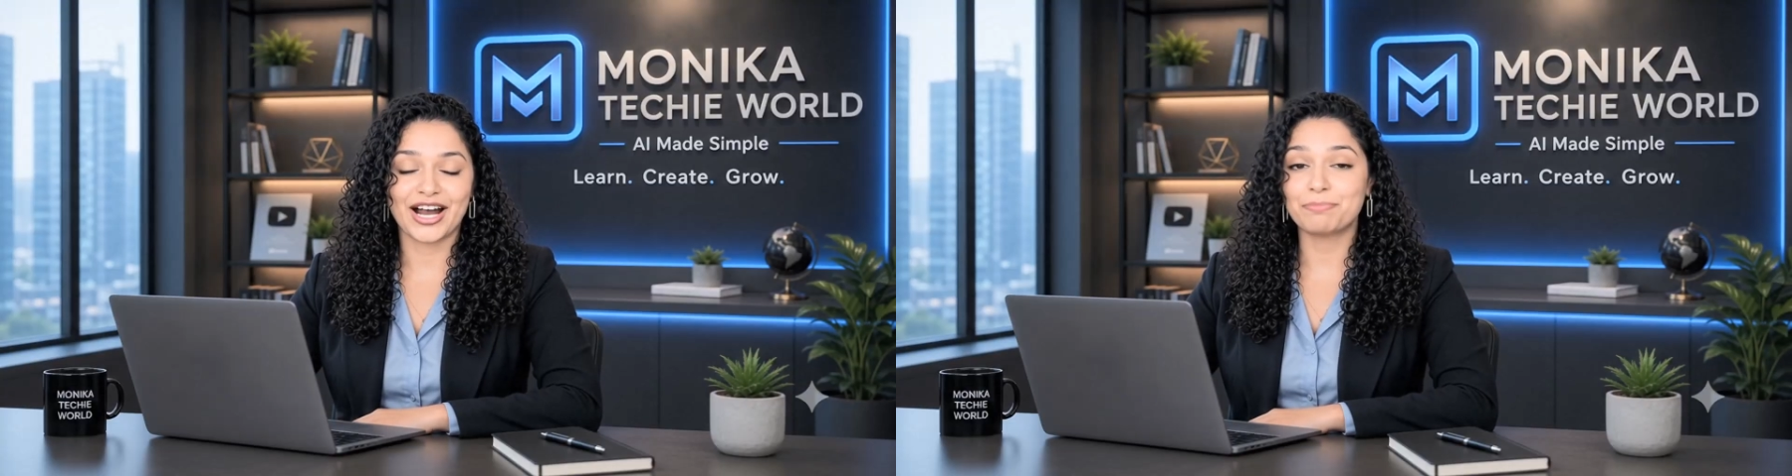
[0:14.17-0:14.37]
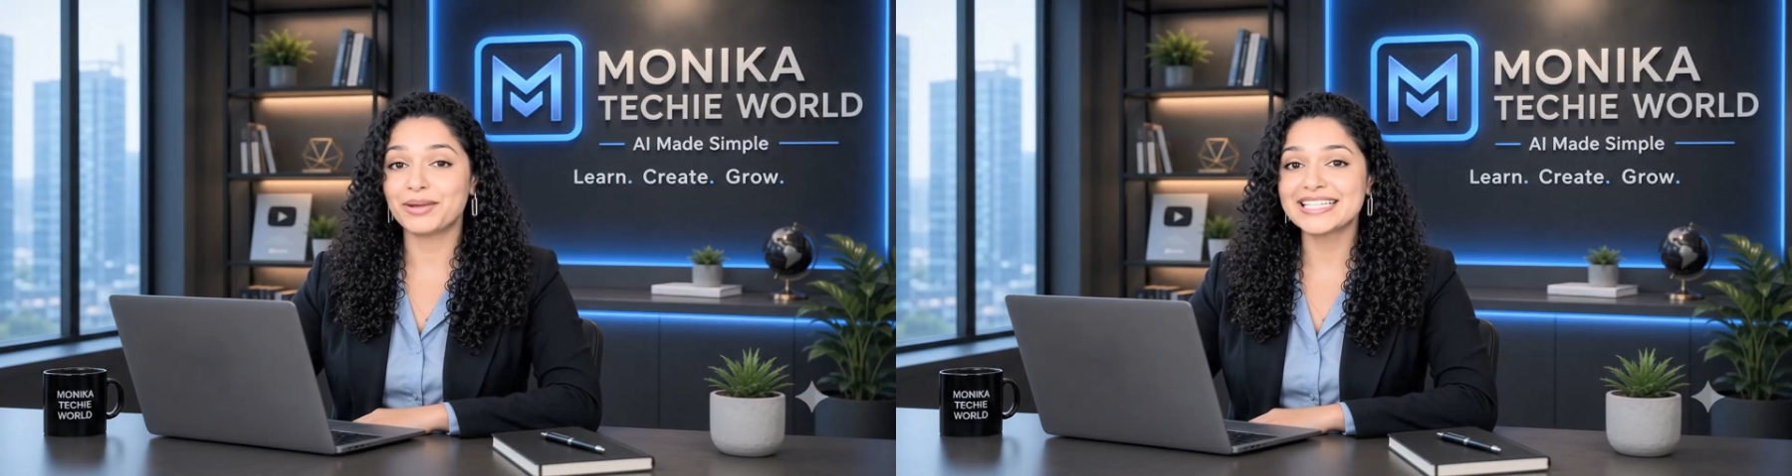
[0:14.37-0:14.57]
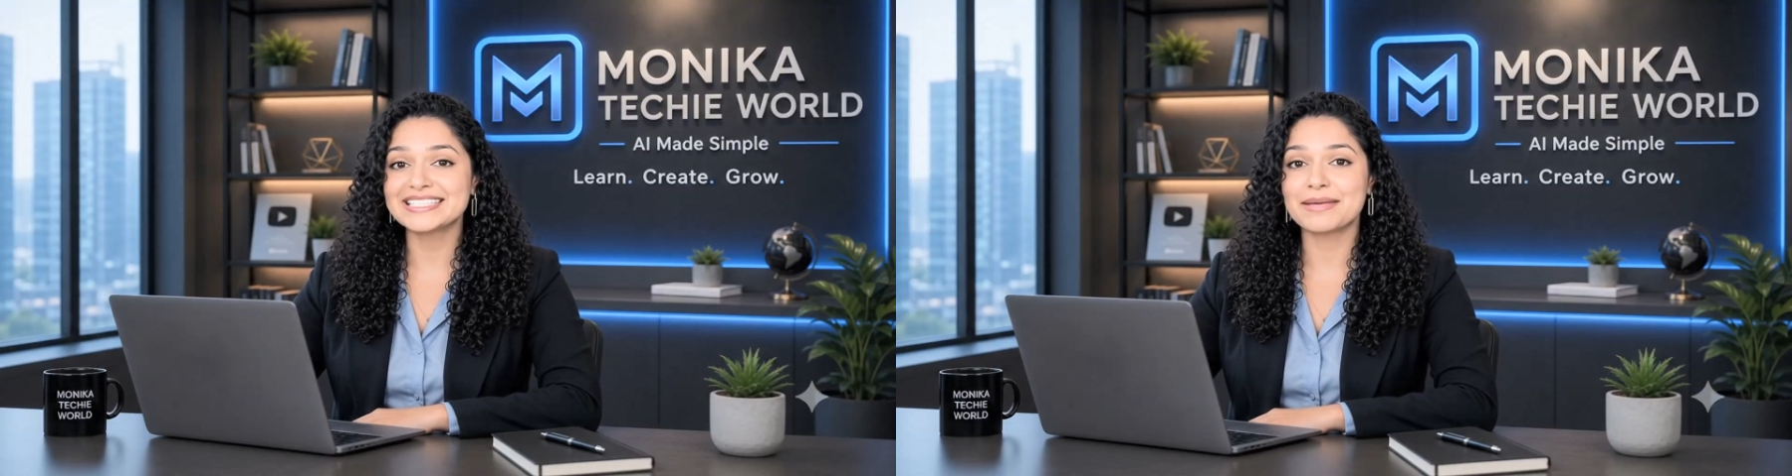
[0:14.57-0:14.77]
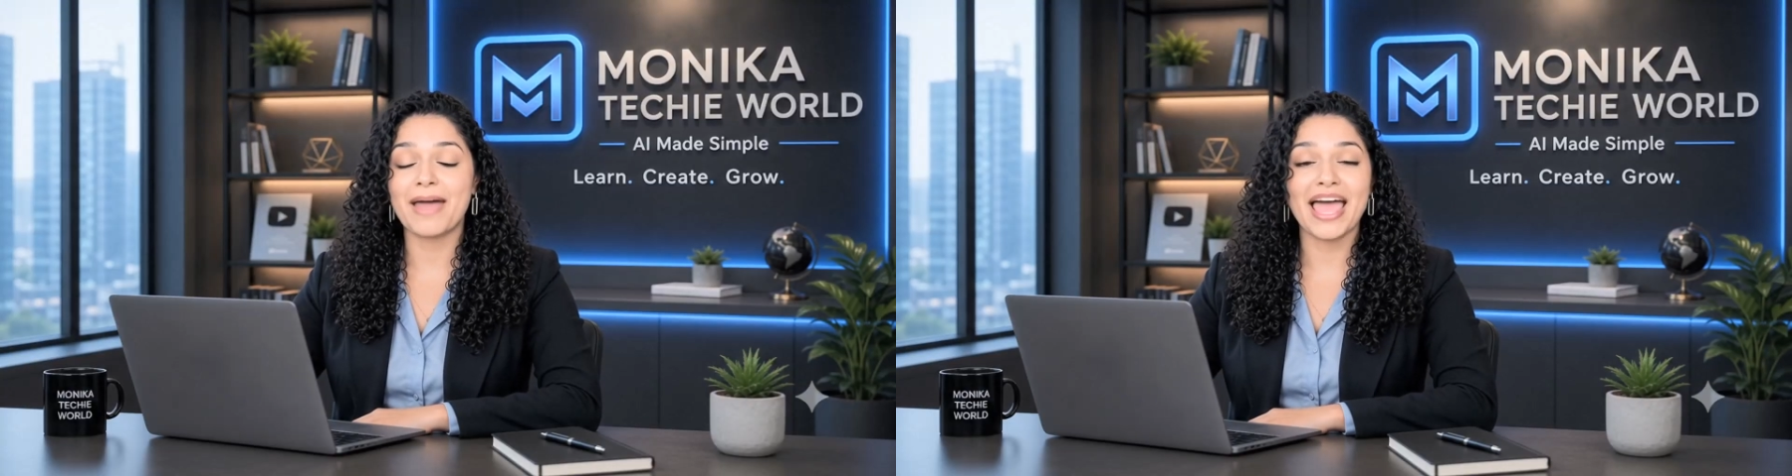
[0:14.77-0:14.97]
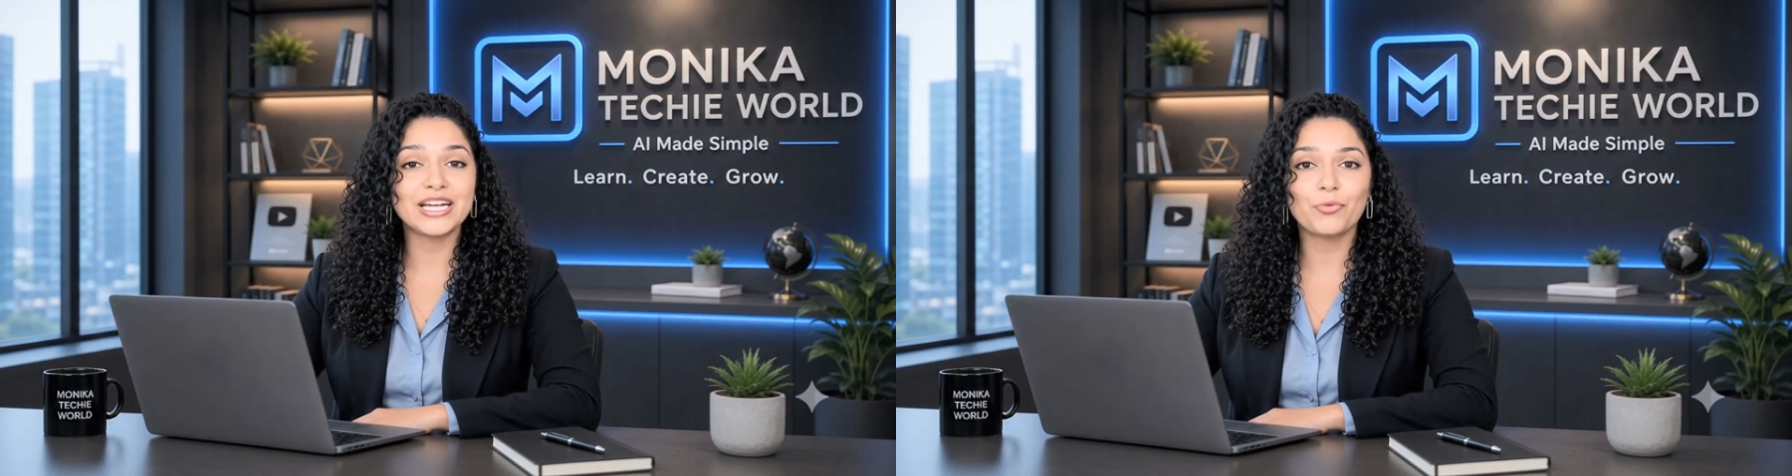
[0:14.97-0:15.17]
and place them
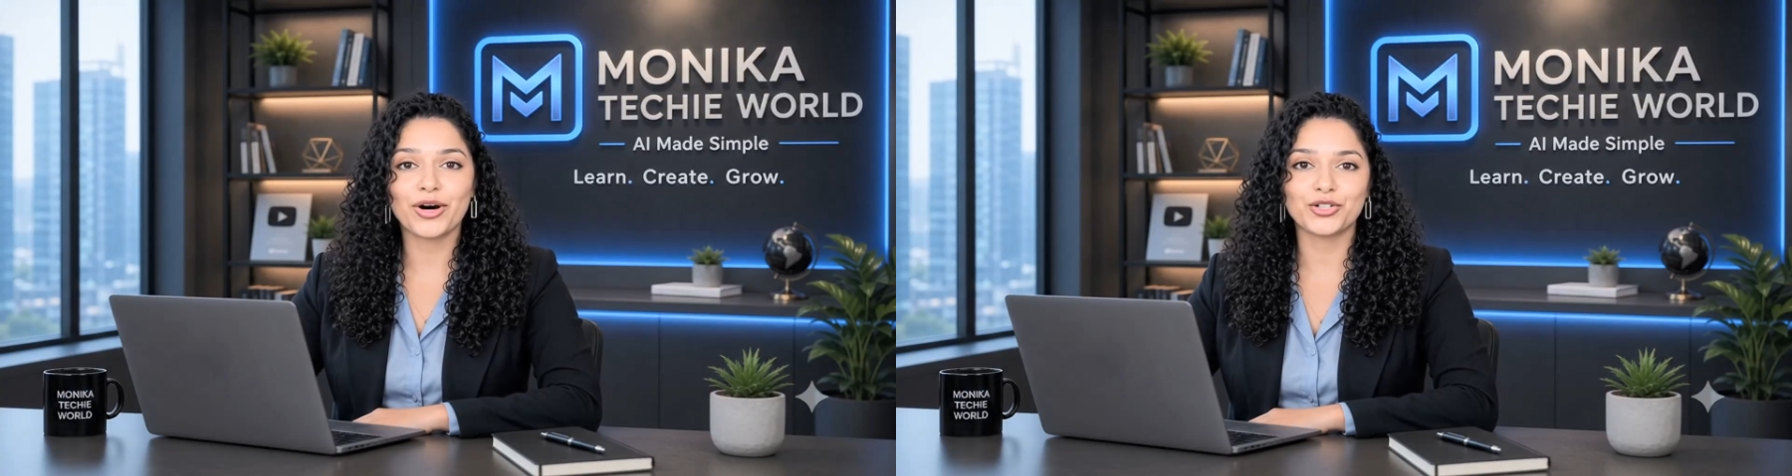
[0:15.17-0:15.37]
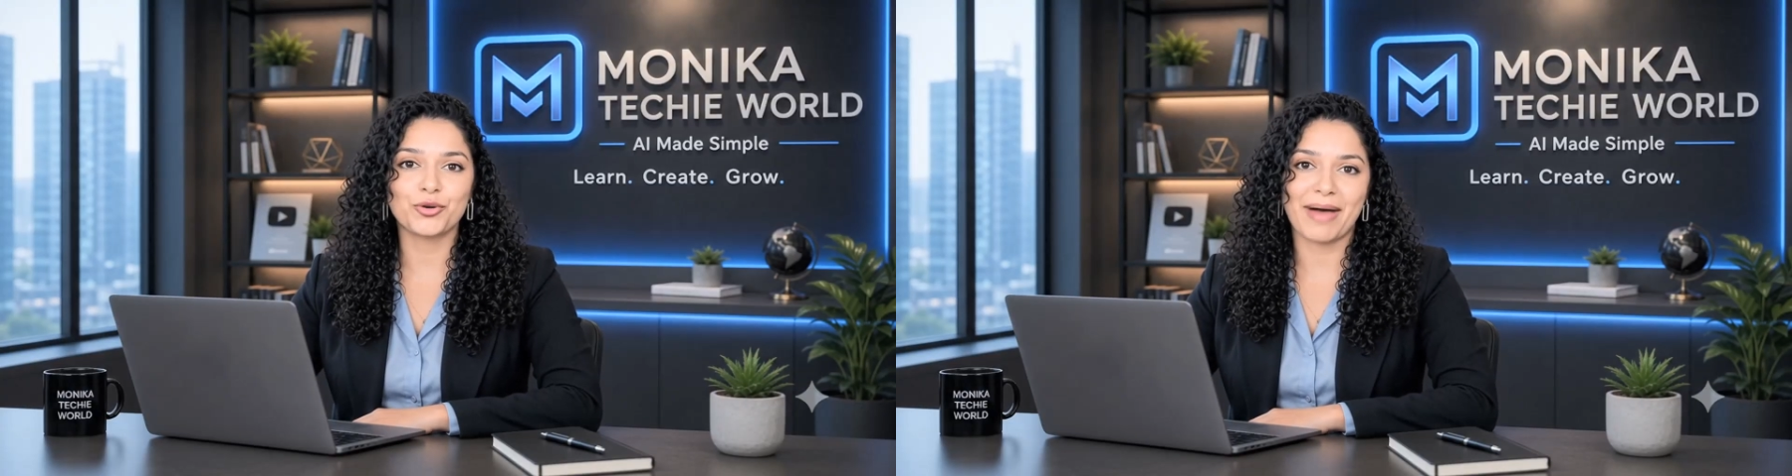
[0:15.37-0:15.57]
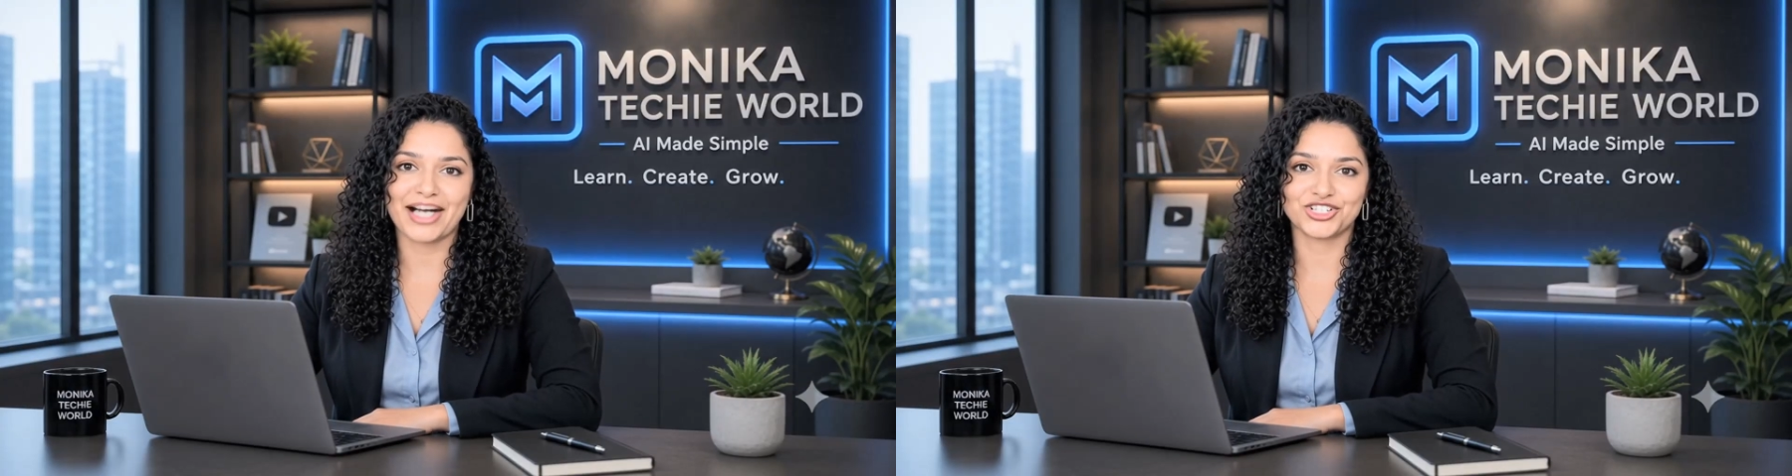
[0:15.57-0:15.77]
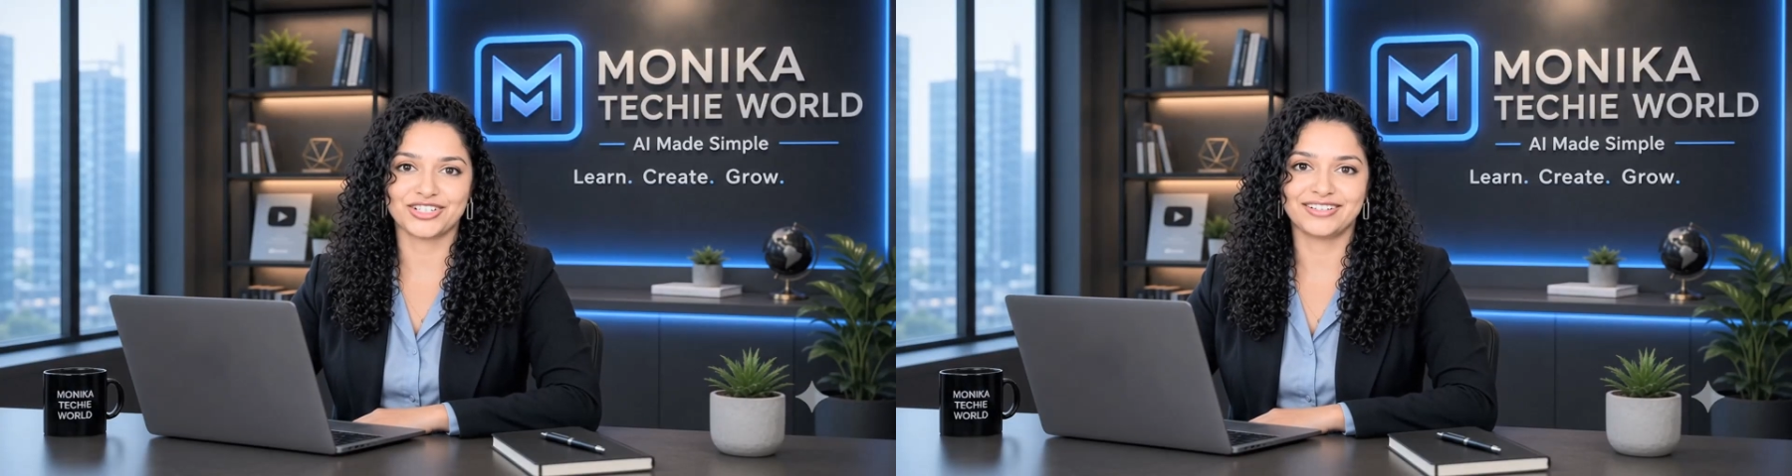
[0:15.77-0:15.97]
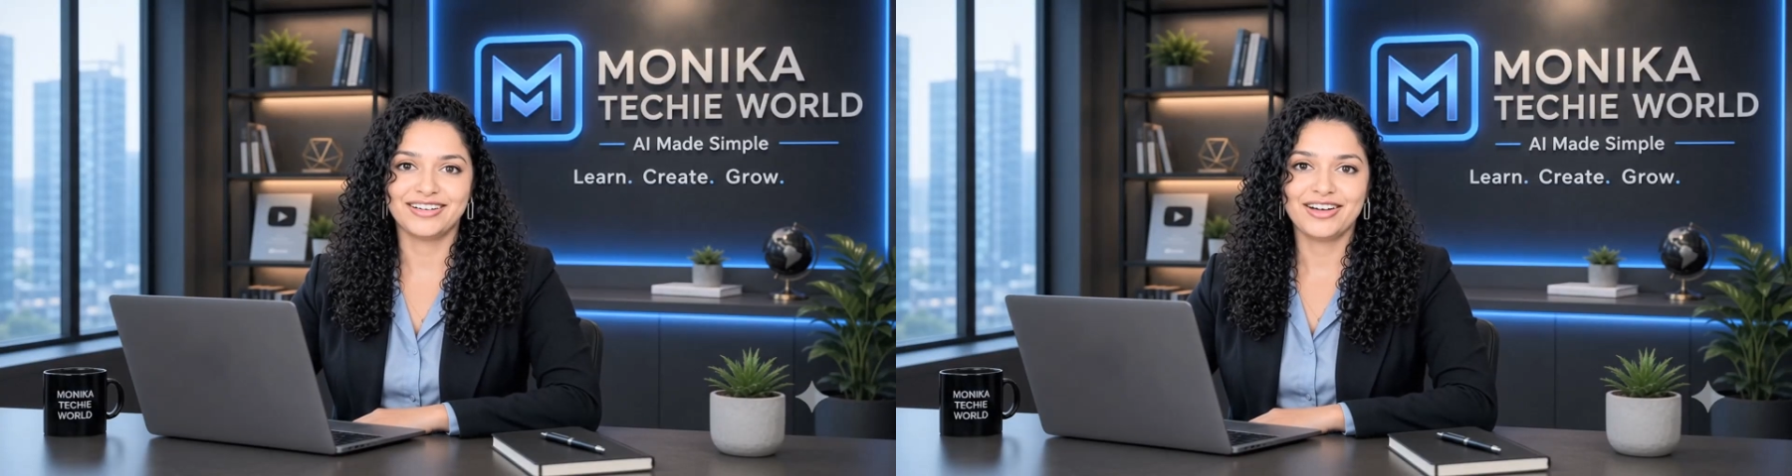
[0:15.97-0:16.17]
anywhere you imagine,